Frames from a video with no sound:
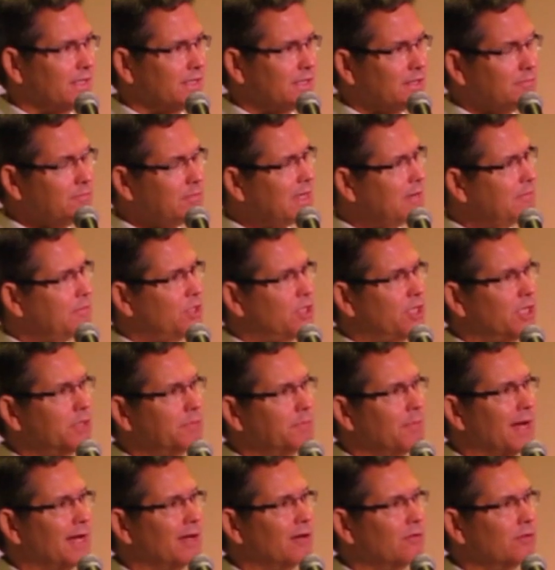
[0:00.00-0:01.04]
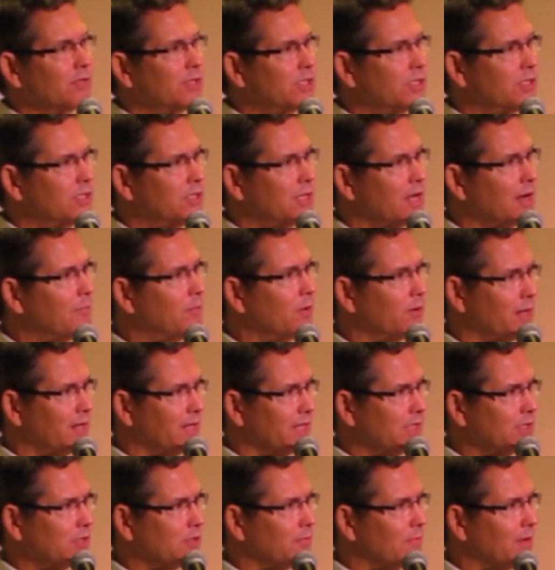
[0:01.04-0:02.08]
Sometimes just my own
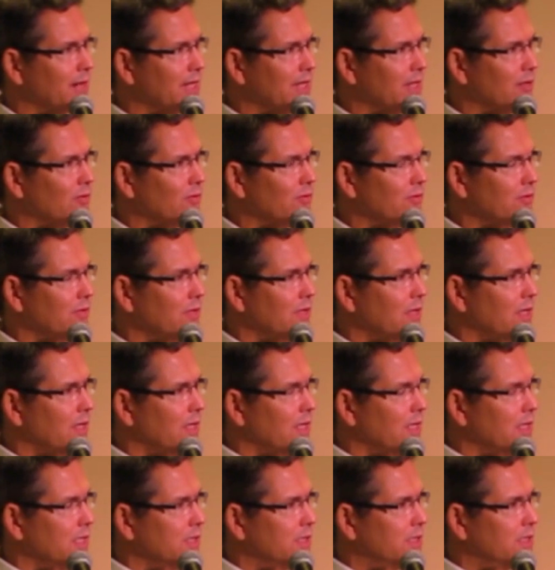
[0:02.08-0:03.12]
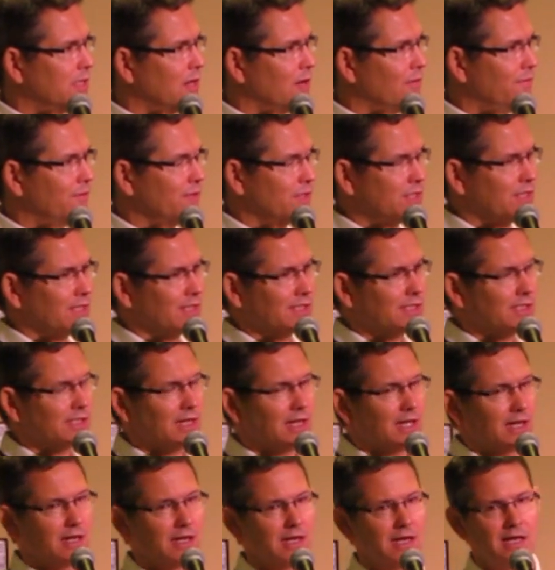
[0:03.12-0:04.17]
stubbornness or my own selfishness.